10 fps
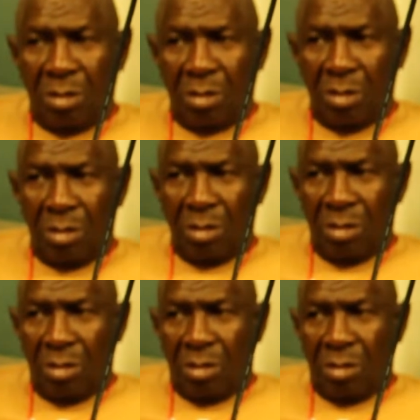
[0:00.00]

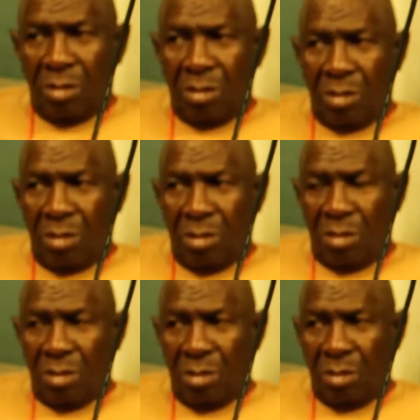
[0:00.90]

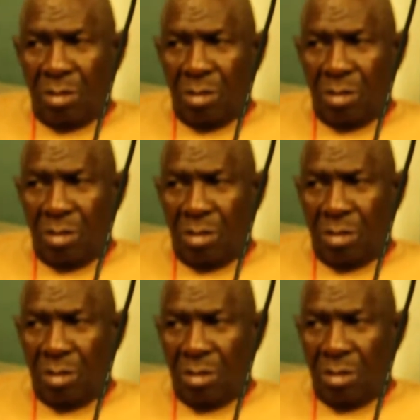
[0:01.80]

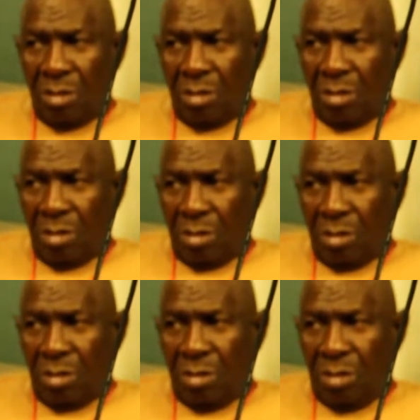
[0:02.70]

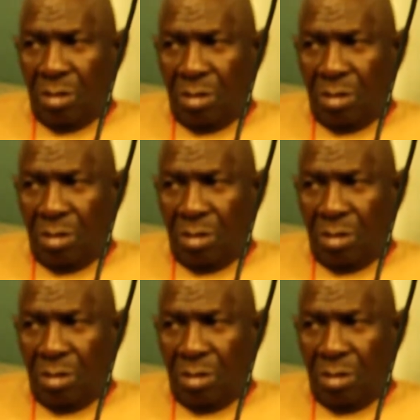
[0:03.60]
(silent)